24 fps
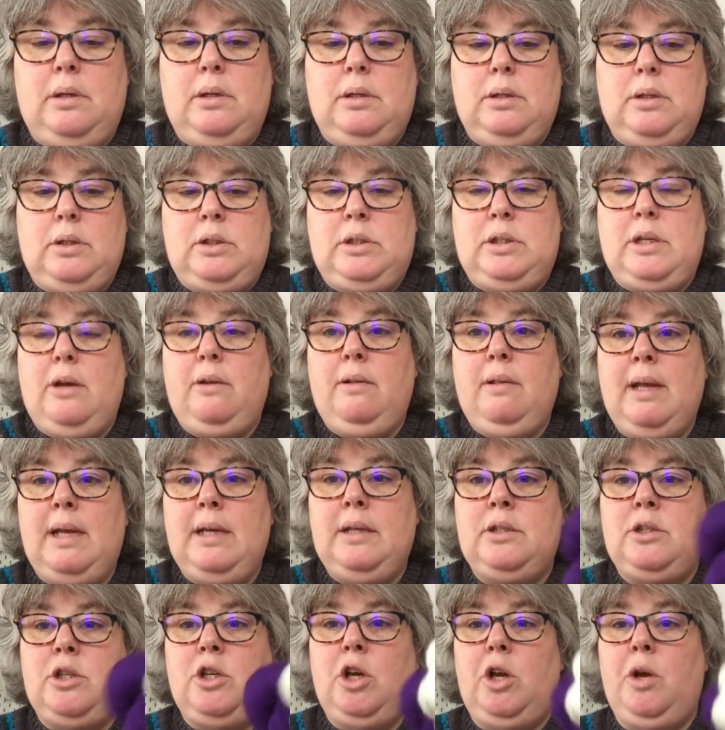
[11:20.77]
So
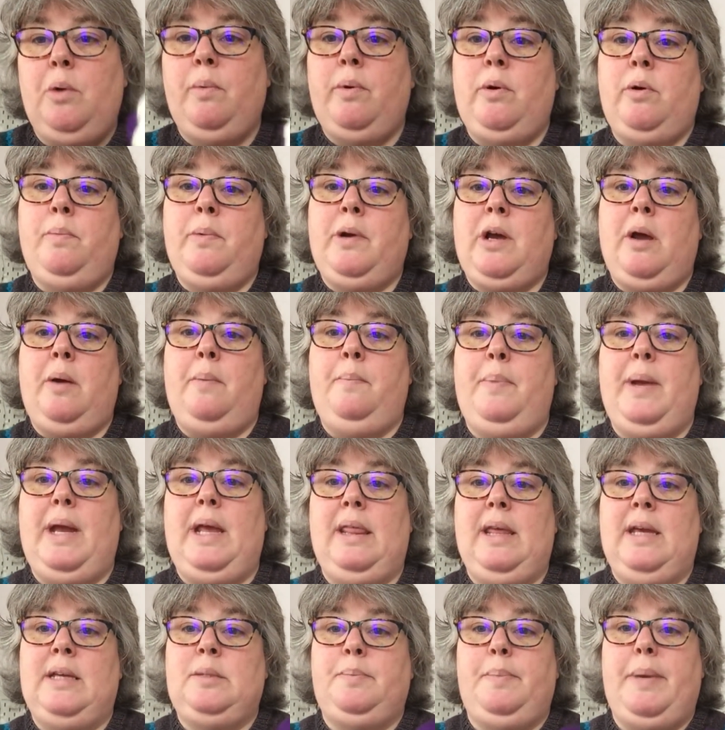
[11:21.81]
these two will be
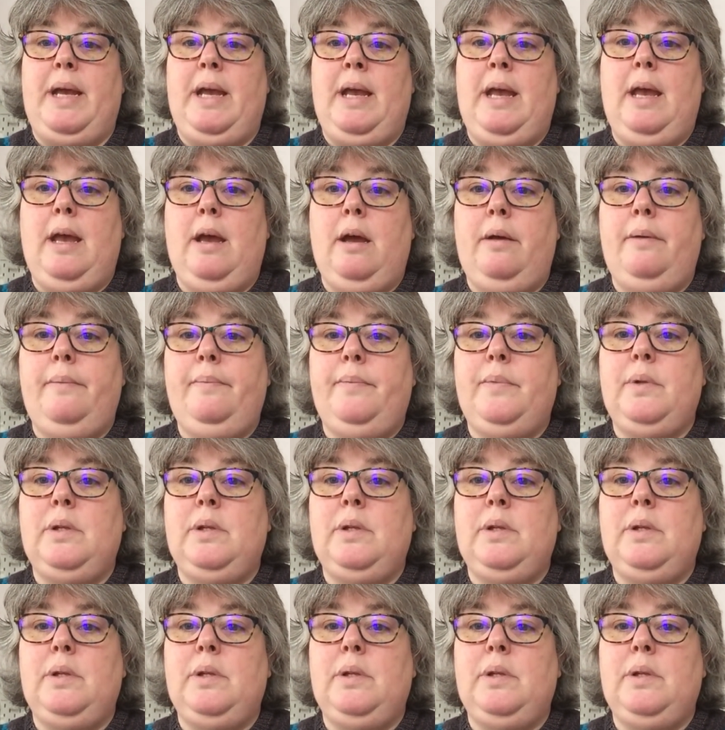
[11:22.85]
this bit here.